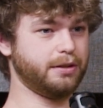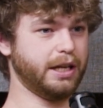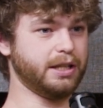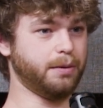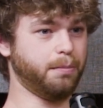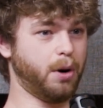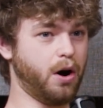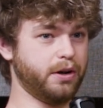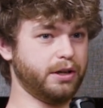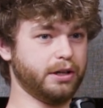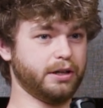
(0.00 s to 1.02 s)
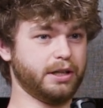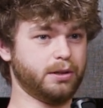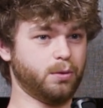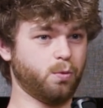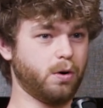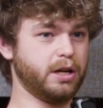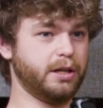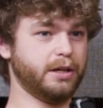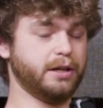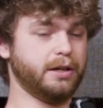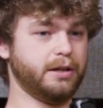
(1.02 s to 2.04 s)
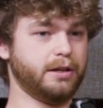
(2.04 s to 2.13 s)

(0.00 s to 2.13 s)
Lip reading: and to ponder and to wonder.